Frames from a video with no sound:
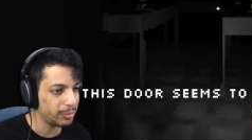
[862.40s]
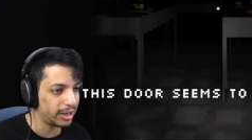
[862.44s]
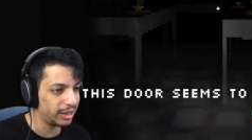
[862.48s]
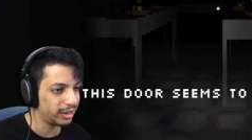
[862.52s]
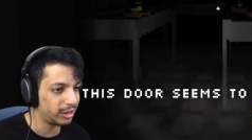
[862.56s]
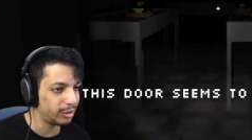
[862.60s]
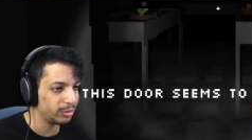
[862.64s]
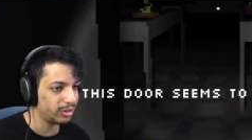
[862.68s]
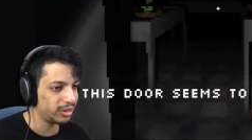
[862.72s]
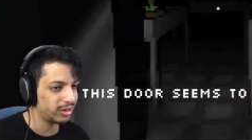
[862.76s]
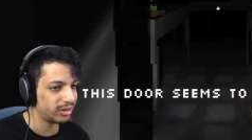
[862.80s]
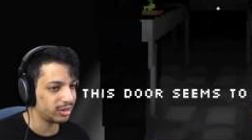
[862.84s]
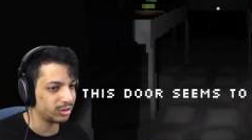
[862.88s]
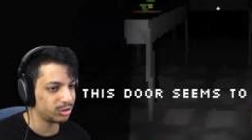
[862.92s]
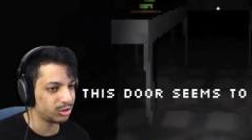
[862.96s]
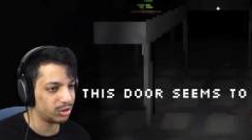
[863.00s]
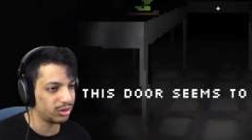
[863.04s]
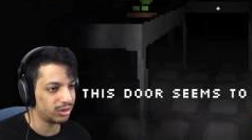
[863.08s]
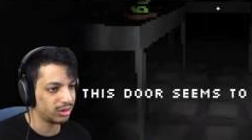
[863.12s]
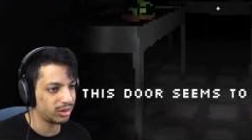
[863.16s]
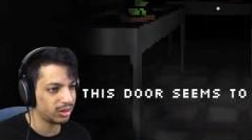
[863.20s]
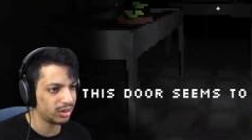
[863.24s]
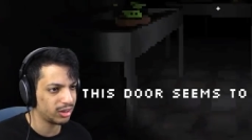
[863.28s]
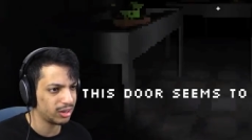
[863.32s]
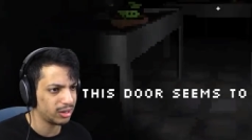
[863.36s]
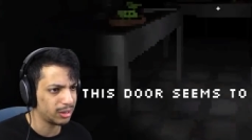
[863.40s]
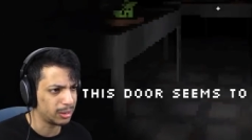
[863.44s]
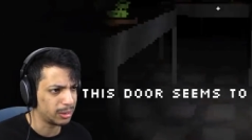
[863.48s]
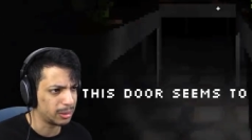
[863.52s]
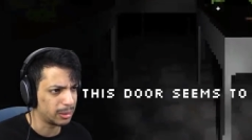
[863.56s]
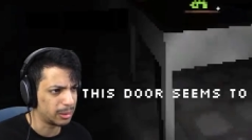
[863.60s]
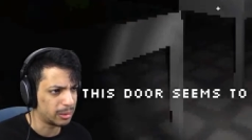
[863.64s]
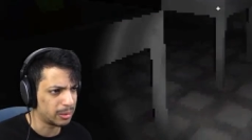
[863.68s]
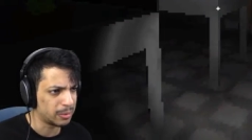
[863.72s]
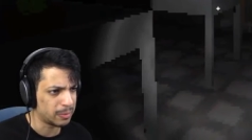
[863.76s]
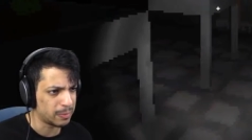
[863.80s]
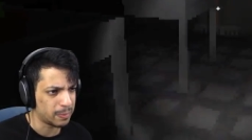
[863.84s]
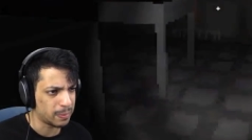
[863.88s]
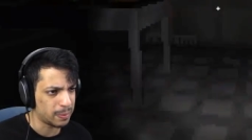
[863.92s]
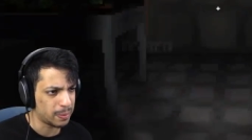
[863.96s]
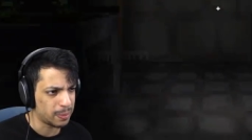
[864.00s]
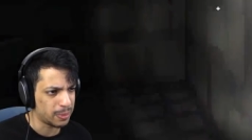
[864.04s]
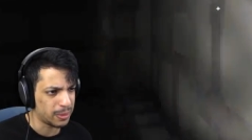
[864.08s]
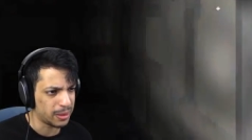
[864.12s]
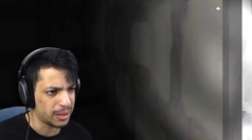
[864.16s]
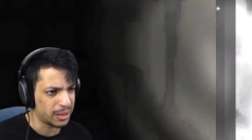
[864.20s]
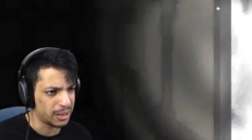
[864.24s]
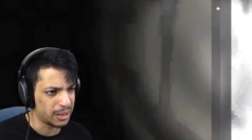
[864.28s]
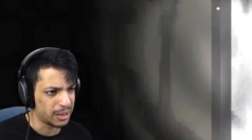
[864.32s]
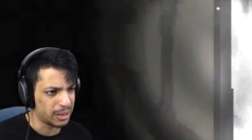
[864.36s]
mind, no decisions.
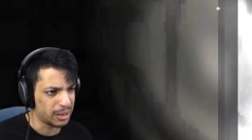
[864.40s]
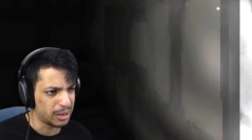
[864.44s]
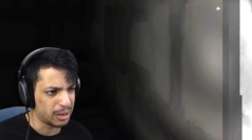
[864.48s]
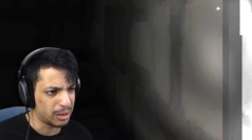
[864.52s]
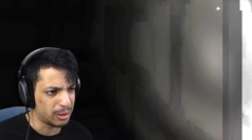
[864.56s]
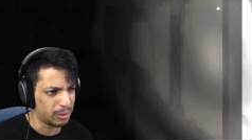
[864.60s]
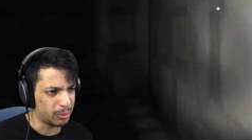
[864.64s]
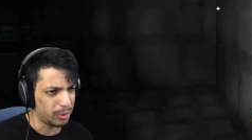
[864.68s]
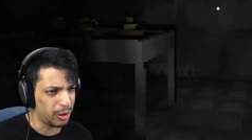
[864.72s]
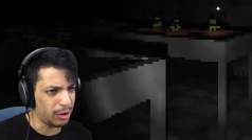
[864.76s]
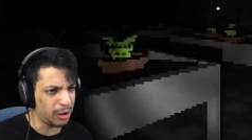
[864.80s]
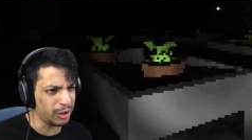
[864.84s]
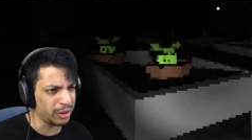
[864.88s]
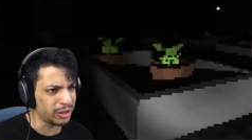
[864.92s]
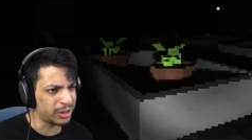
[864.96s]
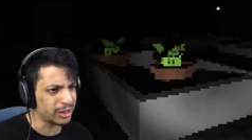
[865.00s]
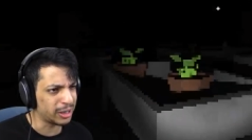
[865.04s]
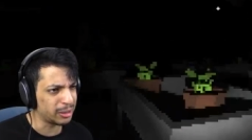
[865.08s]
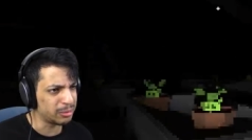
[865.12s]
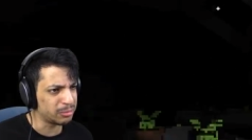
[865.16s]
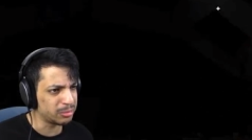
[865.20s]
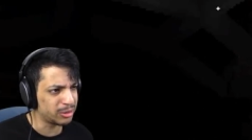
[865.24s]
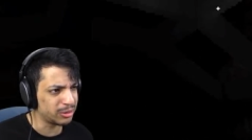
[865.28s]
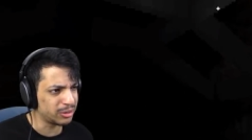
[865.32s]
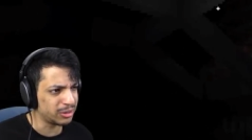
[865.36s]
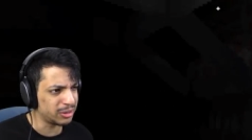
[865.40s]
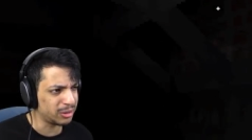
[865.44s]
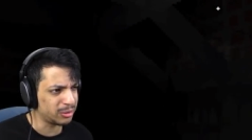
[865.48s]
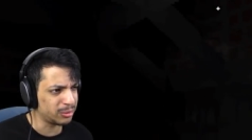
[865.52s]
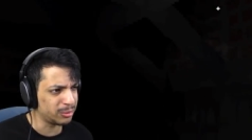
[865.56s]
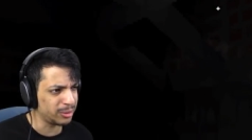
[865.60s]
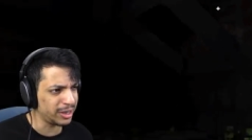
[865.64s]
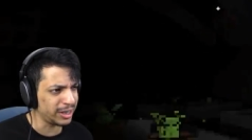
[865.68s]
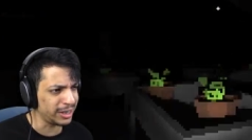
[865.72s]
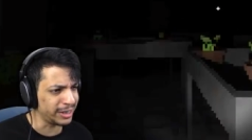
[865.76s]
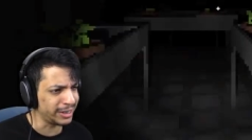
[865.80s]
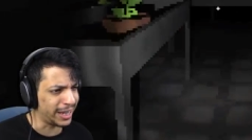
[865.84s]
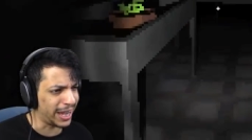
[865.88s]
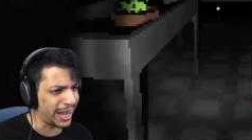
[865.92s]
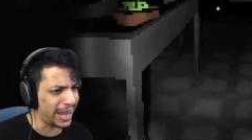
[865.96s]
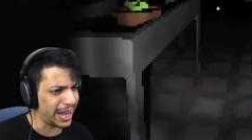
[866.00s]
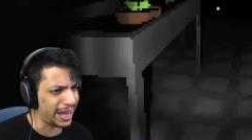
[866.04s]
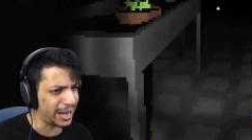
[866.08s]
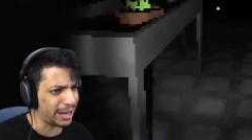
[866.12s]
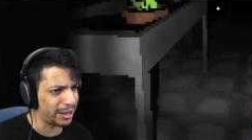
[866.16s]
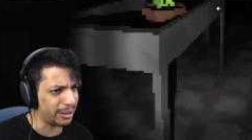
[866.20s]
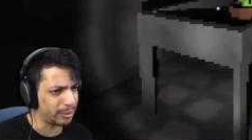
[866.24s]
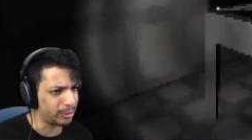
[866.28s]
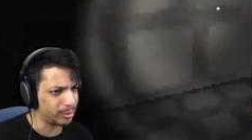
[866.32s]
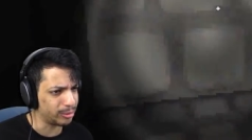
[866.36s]
Welcome to the
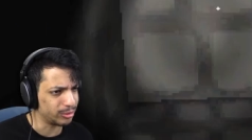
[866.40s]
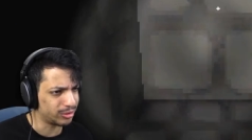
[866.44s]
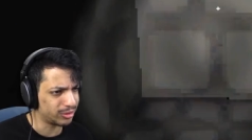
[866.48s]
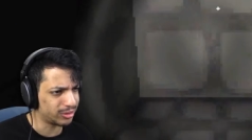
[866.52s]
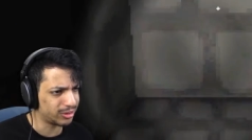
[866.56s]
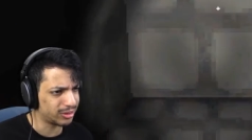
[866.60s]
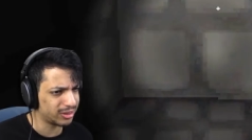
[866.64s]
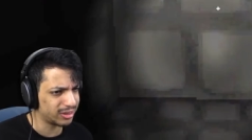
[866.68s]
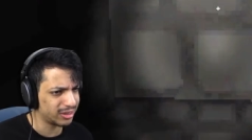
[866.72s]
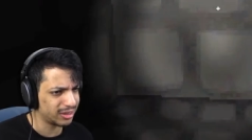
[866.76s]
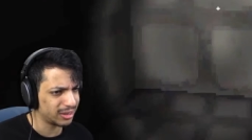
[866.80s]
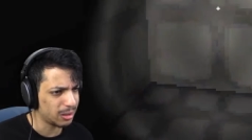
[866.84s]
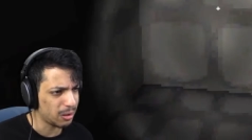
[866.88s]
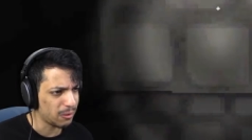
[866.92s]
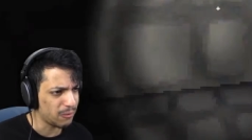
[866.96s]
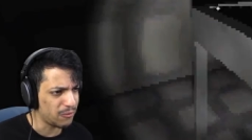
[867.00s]
greenhouse!